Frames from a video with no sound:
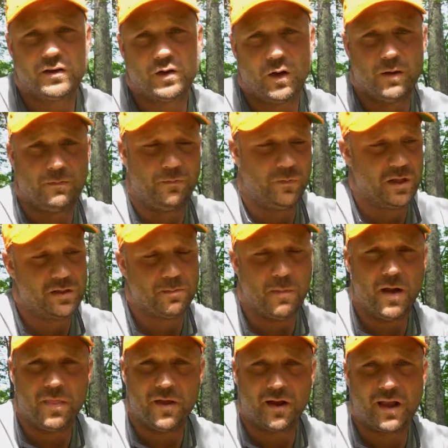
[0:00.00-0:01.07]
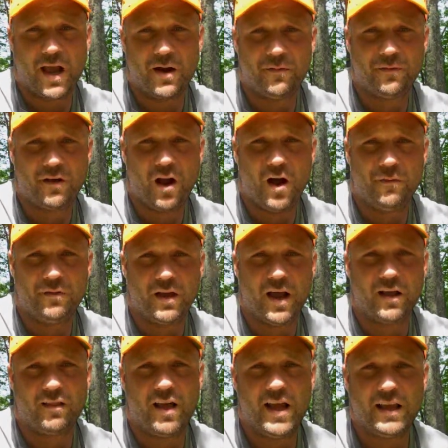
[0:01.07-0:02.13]
So it's the kind of coffee
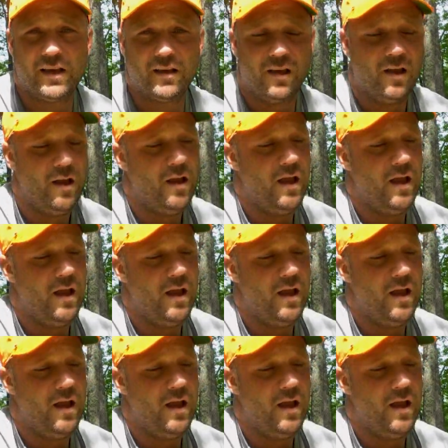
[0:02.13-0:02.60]
I like.